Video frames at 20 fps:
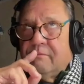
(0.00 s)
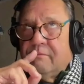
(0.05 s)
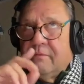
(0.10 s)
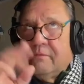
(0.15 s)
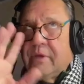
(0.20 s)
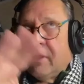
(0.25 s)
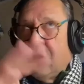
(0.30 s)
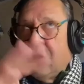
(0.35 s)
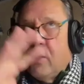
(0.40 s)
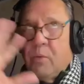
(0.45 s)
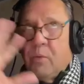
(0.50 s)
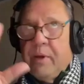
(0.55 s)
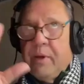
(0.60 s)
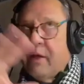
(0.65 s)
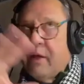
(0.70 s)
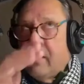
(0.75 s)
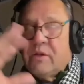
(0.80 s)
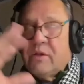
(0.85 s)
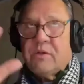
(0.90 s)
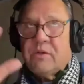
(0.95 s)

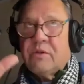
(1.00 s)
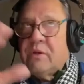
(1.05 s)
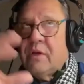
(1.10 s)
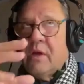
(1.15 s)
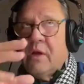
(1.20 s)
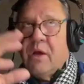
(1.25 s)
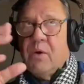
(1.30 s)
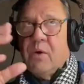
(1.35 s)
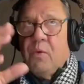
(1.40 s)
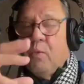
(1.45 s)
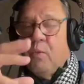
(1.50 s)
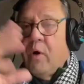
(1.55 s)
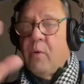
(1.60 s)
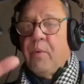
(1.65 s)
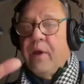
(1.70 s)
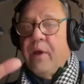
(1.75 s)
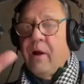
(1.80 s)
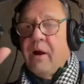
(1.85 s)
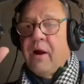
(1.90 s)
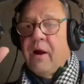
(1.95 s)
because what
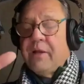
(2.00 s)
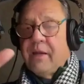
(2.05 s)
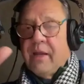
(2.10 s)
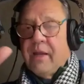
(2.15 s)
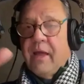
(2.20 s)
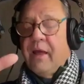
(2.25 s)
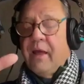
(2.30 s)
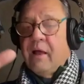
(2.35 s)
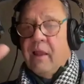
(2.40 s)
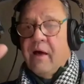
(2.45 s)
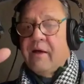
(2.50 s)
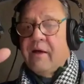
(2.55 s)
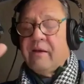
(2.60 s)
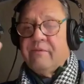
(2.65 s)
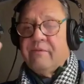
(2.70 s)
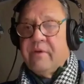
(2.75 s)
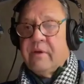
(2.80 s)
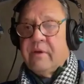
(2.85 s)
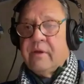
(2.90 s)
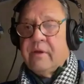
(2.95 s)
we are today, a lot
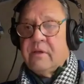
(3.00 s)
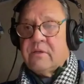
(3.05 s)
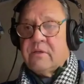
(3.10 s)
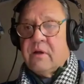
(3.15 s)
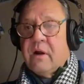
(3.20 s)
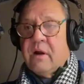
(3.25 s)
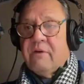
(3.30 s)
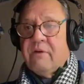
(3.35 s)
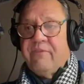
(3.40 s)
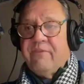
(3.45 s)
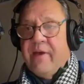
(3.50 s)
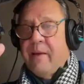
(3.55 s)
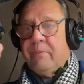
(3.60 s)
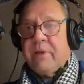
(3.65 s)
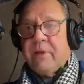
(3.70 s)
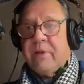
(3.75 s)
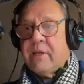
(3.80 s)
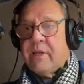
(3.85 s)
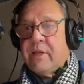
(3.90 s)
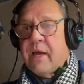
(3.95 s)
of it is our
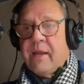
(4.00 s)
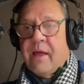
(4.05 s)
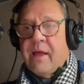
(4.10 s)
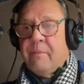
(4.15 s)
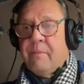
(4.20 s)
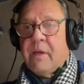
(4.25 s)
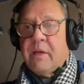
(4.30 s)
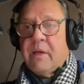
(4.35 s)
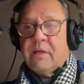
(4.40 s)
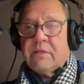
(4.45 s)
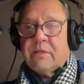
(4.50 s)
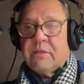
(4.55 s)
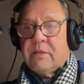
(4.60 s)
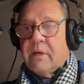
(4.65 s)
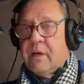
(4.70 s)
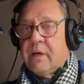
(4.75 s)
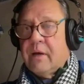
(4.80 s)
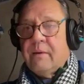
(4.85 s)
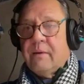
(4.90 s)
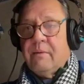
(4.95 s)
family dynamics,
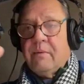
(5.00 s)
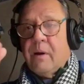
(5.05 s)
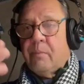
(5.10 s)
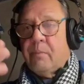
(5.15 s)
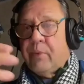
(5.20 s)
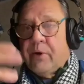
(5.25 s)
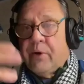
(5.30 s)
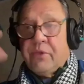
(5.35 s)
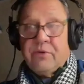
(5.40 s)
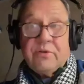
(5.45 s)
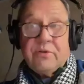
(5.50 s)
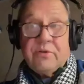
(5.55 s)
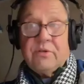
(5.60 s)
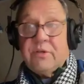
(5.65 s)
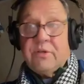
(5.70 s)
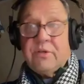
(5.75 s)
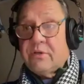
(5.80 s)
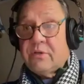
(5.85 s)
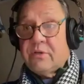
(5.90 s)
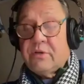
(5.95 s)
our brothers and
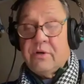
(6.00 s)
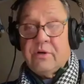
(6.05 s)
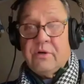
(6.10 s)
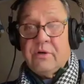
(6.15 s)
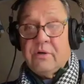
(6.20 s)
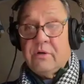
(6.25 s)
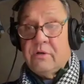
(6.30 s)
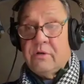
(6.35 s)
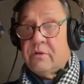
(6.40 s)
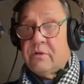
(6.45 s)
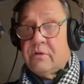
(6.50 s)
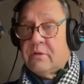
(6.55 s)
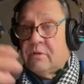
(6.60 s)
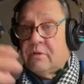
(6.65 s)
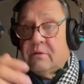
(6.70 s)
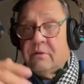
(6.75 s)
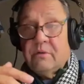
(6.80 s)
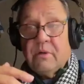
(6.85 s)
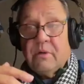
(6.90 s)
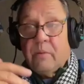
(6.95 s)

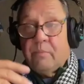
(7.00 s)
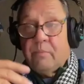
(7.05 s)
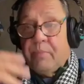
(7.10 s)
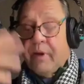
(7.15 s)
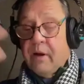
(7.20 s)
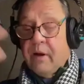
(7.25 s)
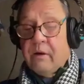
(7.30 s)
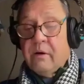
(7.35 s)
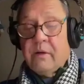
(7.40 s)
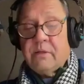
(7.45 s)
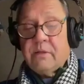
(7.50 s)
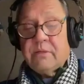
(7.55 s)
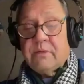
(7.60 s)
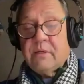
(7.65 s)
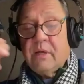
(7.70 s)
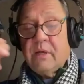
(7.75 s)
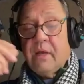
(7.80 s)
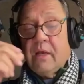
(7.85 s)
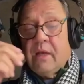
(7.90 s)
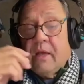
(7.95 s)
sisters, our
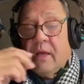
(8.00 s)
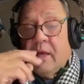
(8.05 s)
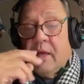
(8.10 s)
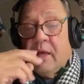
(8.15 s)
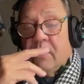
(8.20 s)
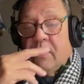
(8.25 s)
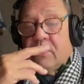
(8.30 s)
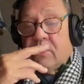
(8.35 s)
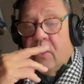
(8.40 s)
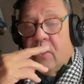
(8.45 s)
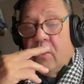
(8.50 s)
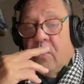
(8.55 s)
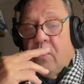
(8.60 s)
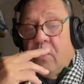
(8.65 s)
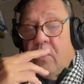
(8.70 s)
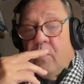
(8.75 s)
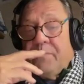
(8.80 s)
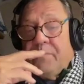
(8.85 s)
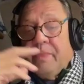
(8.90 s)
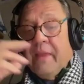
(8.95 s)
parents.
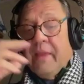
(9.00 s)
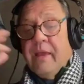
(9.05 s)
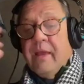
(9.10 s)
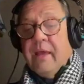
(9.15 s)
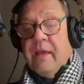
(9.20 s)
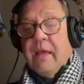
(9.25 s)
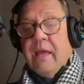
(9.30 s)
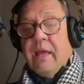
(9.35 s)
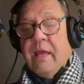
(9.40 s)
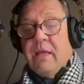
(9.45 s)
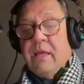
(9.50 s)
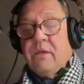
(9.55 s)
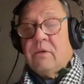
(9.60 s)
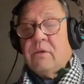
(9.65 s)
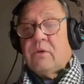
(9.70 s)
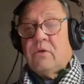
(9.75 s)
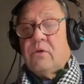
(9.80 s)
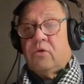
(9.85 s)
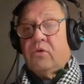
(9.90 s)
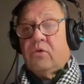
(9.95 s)
So
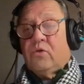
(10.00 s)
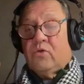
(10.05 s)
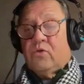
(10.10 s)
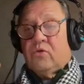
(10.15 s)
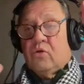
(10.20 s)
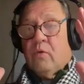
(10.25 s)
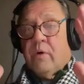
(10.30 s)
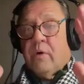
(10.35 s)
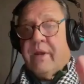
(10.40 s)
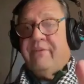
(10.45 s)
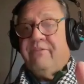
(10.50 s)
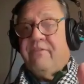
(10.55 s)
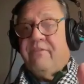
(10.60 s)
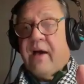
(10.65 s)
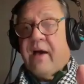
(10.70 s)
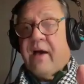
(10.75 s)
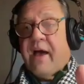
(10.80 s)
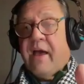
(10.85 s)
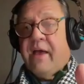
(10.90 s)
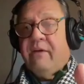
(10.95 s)
in
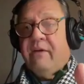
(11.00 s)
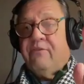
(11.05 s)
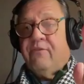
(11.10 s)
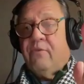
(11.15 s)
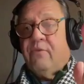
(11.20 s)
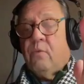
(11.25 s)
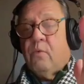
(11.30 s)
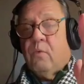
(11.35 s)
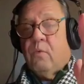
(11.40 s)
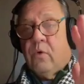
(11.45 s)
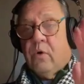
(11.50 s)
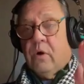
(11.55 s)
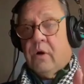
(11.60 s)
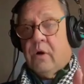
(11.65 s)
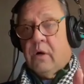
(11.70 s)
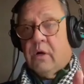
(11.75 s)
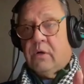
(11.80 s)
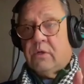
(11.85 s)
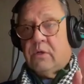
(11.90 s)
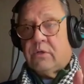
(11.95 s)
25
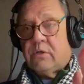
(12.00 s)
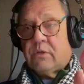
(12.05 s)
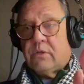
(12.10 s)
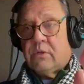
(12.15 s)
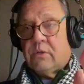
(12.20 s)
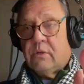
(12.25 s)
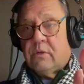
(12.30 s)
words